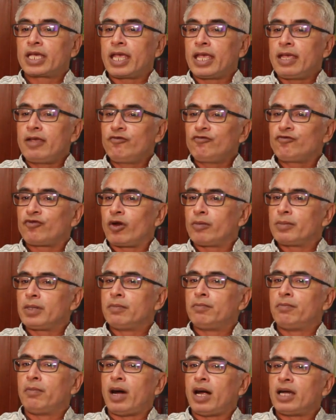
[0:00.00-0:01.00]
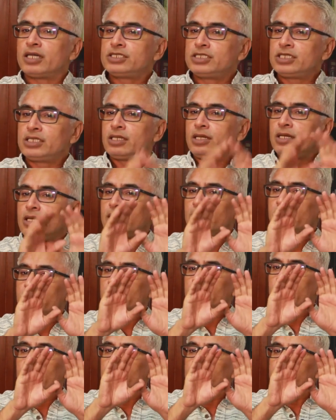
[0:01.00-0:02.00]
who came from a
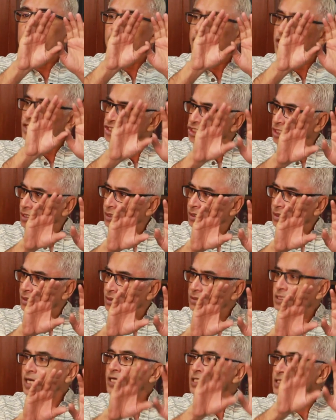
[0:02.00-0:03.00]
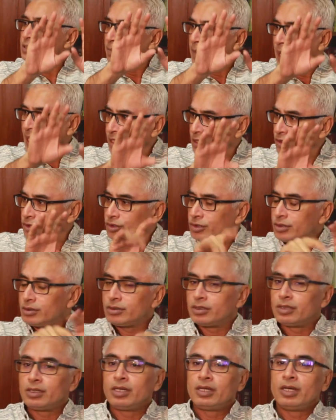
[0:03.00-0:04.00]
marginal region that is
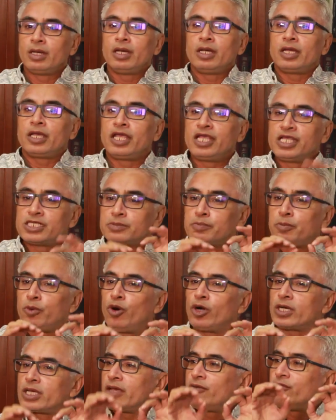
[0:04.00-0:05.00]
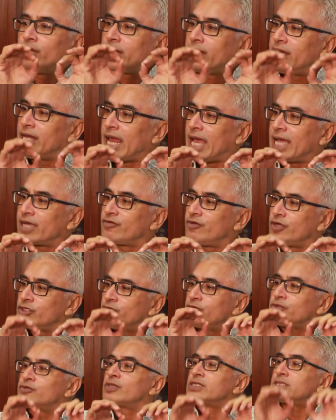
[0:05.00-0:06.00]
Mangalore he spoke a one a
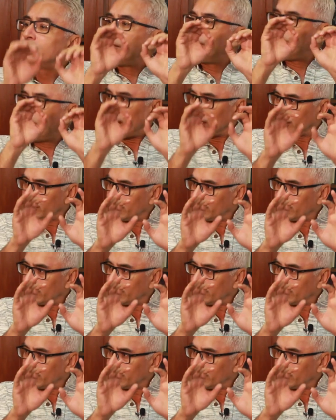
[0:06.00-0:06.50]
language which was a